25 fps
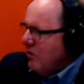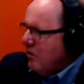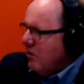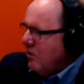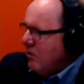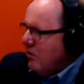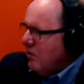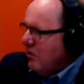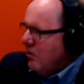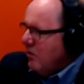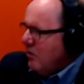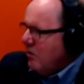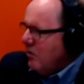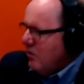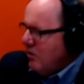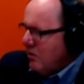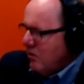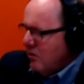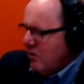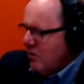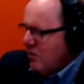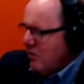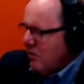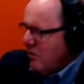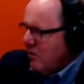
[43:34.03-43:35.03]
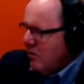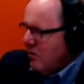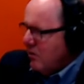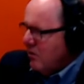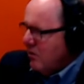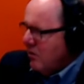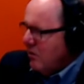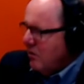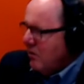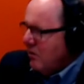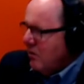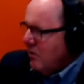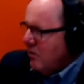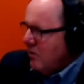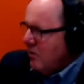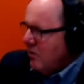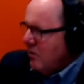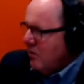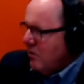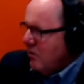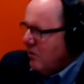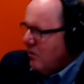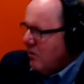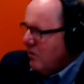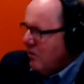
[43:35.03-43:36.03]

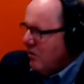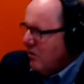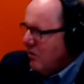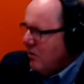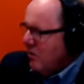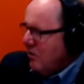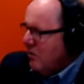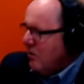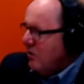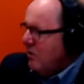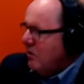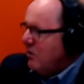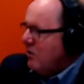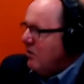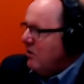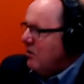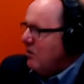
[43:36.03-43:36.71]
This person isn't speaking.